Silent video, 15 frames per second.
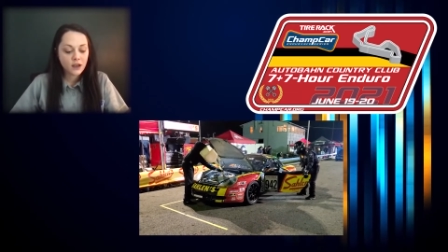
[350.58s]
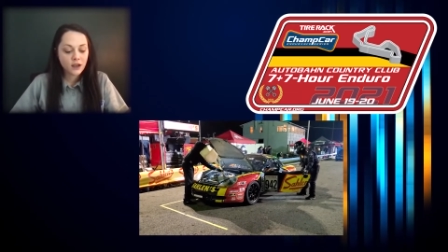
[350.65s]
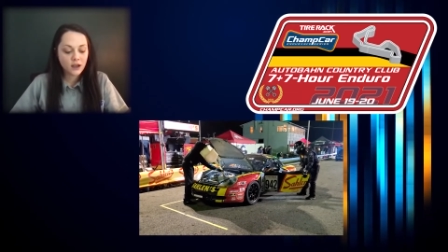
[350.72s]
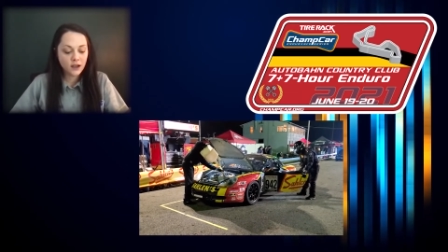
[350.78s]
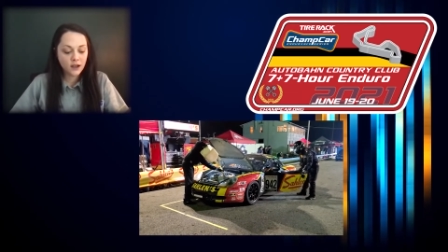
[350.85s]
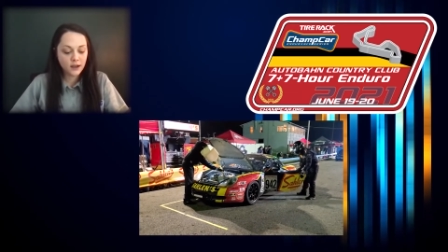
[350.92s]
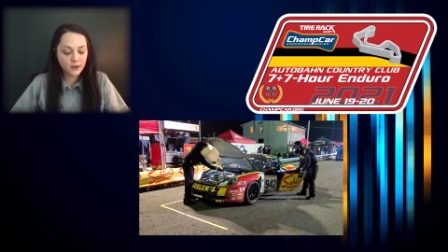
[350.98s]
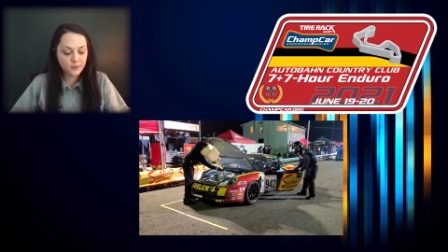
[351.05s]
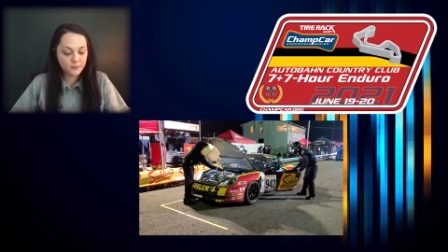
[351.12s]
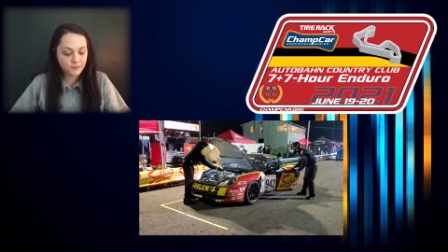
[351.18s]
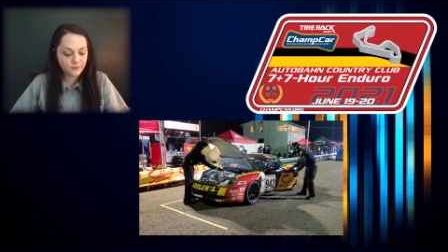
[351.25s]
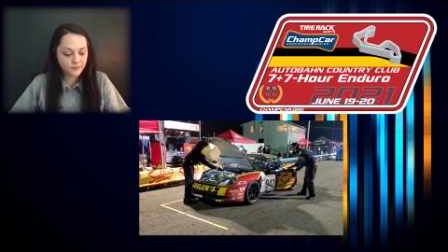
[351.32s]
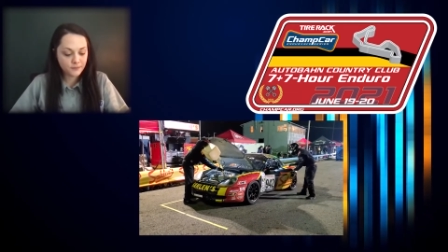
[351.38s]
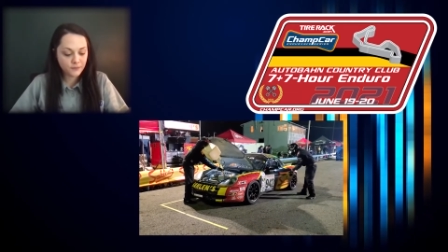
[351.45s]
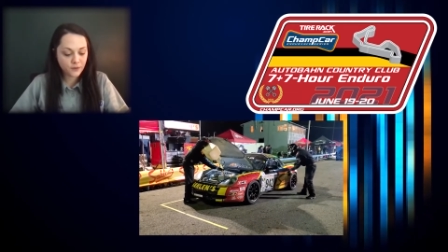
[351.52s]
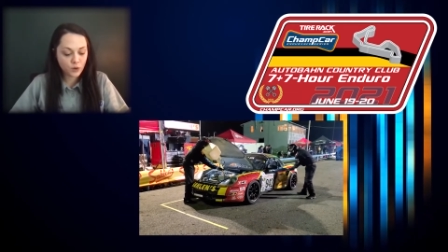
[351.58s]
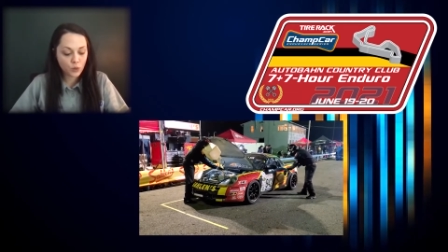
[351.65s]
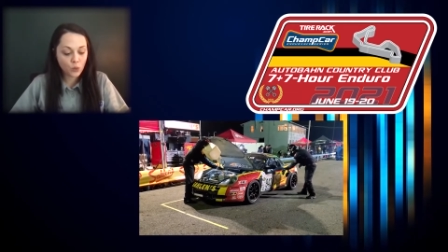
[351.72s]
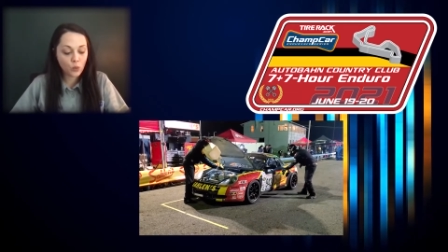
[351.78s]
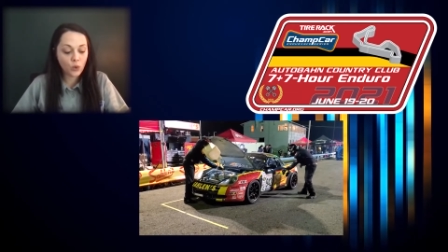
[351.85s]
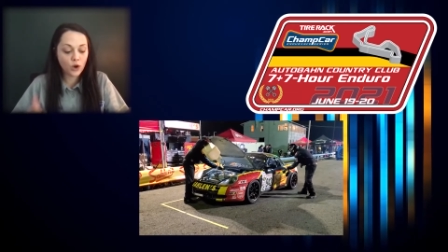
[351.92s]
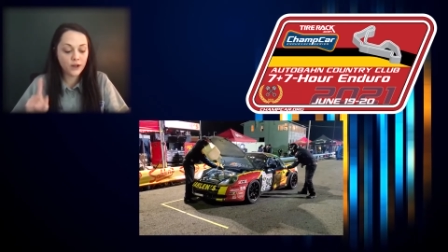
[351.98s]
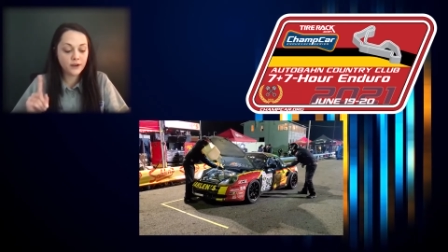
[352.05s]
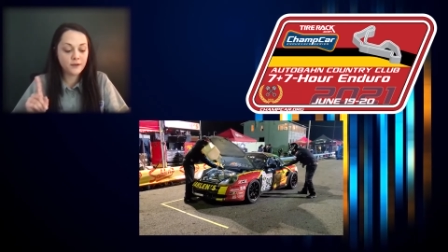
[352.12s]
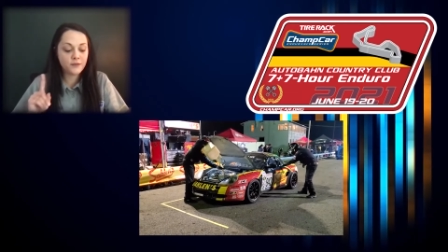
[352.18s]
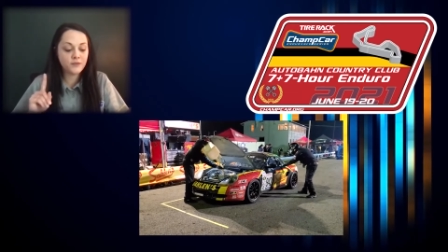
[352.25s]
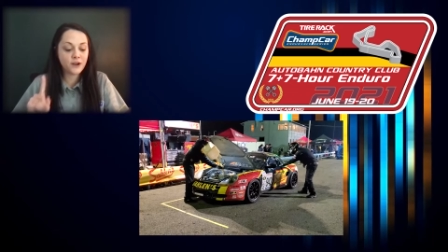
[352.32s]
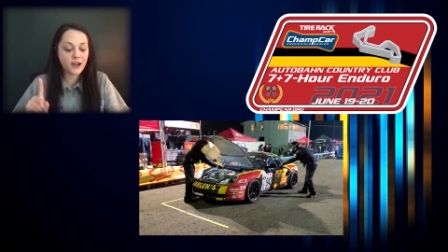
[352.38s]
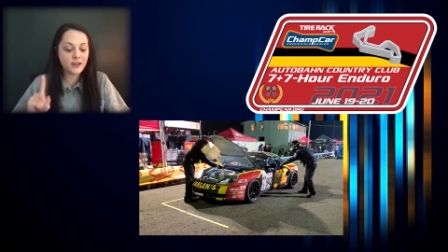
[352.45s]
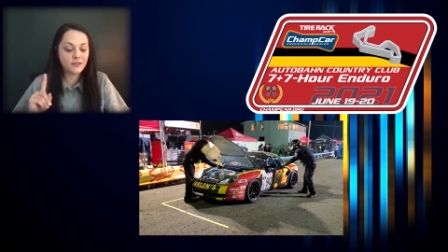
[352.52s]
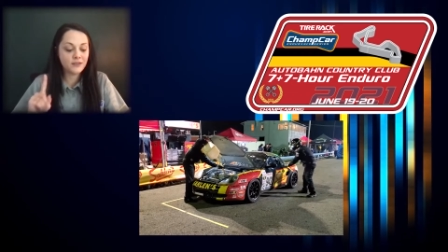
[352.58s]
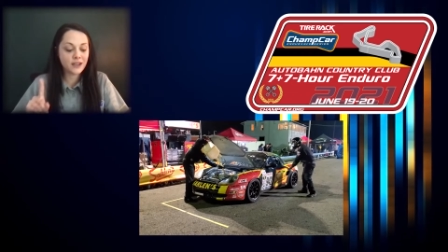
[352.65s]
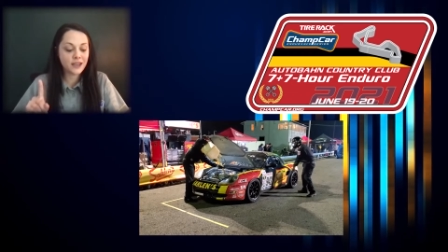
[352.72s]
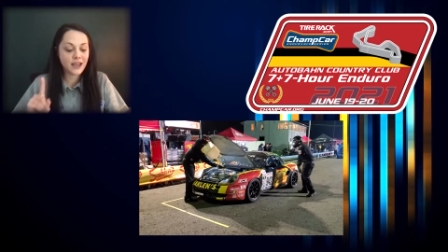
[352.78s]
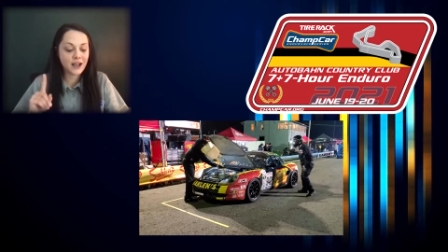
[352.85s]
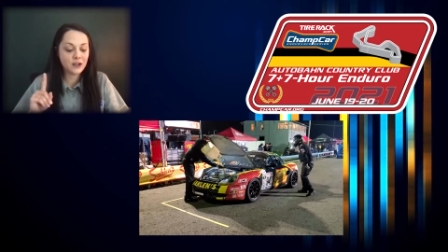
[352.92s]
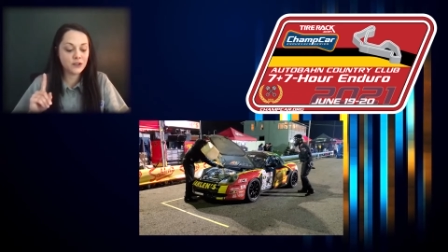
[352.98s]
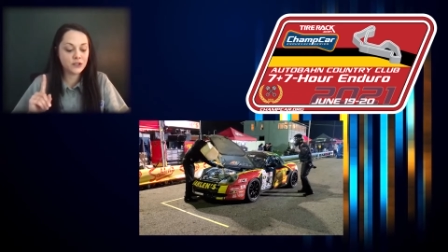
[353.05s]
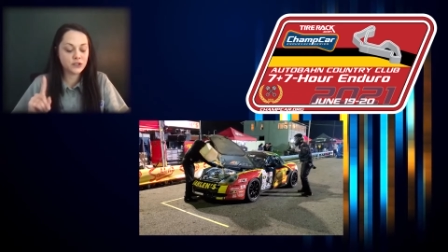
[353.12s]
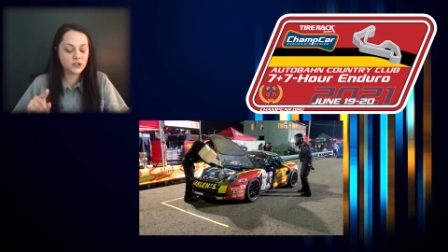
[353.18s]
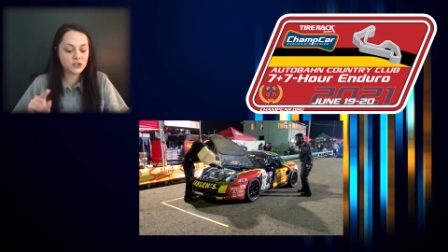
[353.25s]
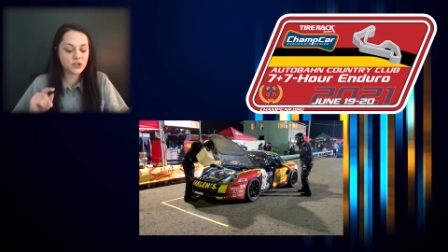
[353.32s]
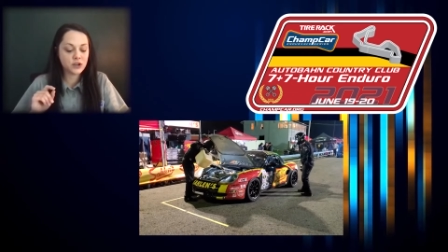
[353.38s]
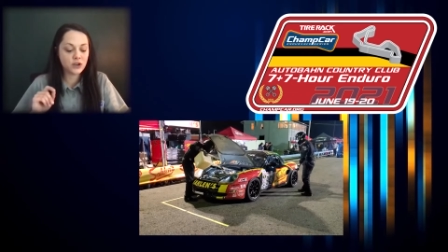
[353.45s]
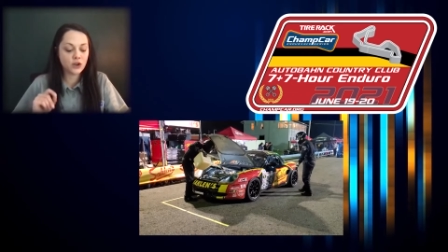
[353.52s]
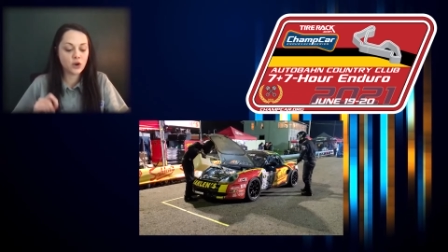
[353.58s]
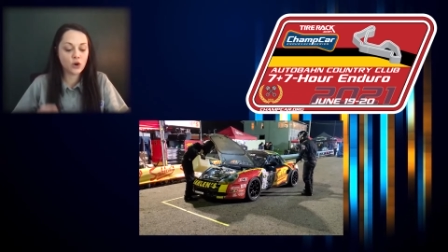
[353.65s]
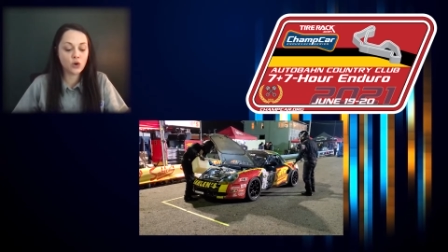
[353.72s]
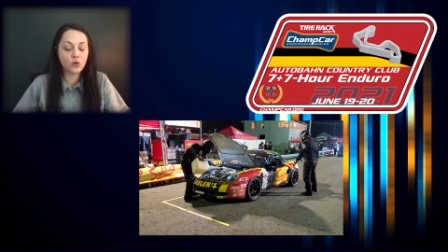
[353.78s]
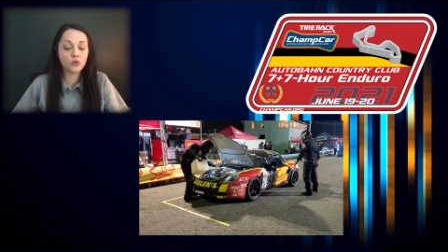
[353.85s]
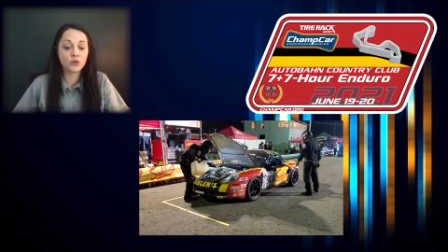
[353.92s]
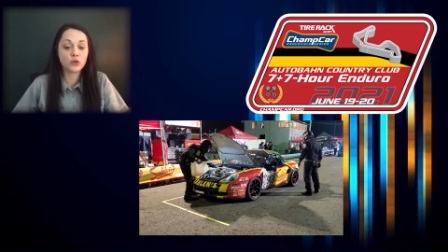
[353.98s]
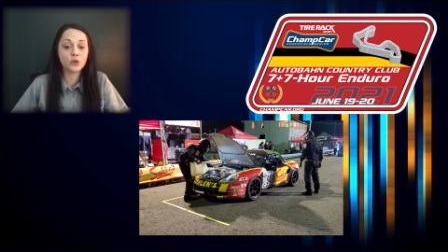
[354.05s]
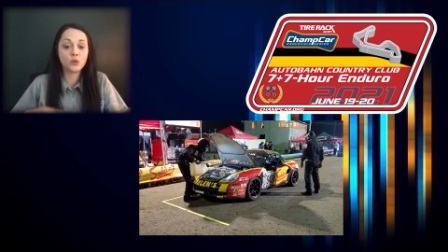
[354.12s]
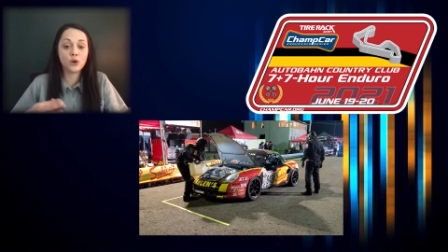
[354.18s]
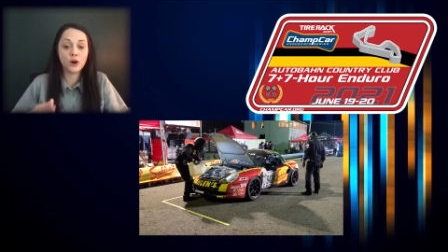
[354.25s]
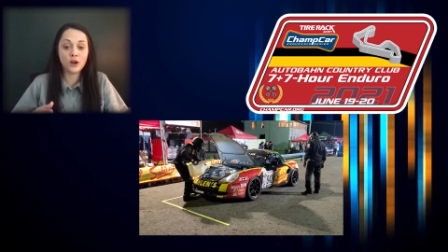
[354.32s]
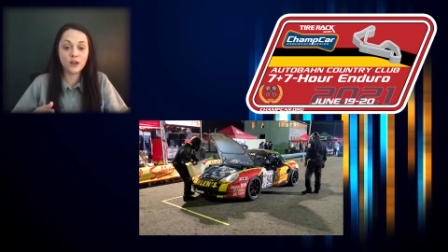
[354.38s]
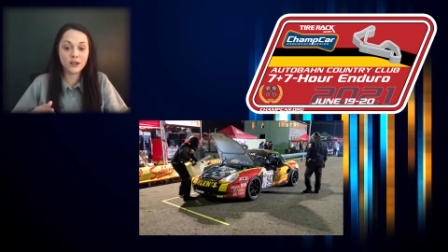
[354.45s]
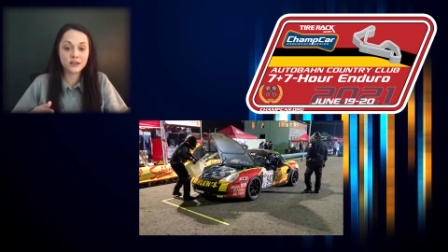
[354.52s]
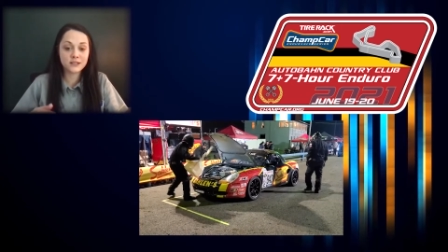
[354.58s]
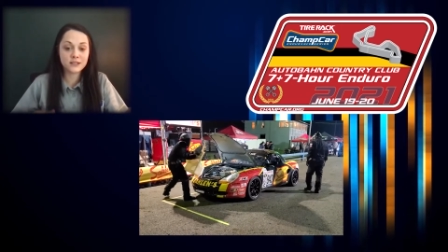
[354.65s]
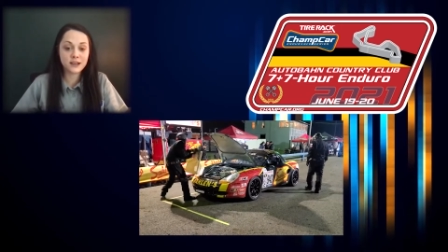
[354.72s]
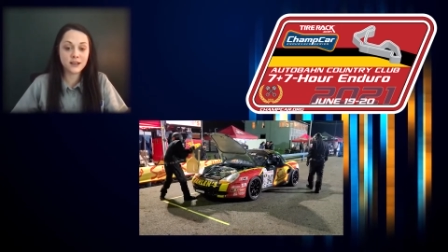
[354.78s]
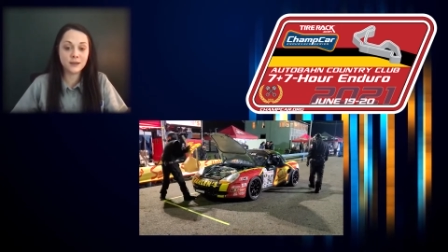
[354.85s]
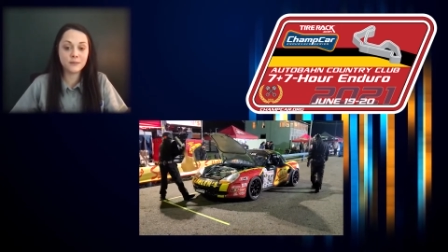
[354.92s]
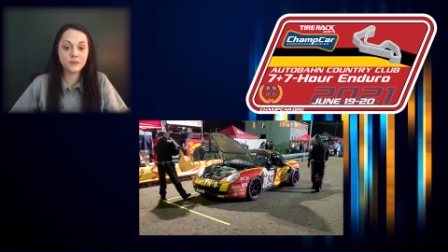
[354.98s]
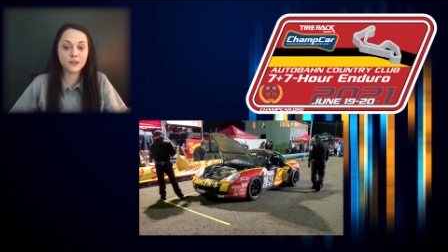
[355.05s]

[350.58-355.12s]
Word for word: Um, one five gallon jug over the wall at a time.